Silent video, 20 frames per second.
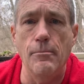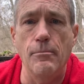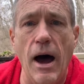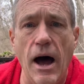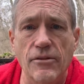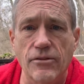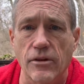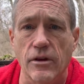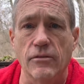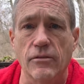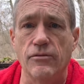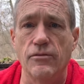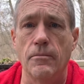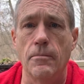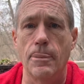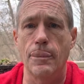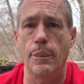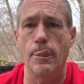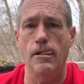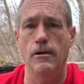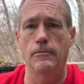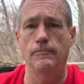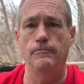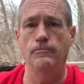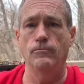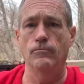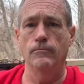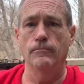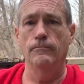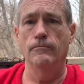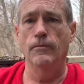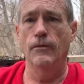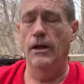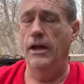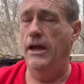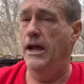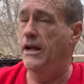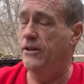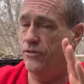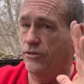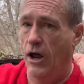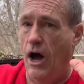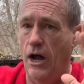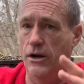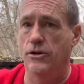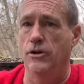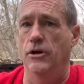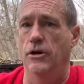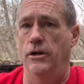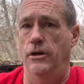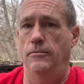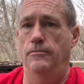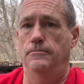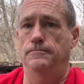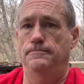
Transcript: positive. It's not good.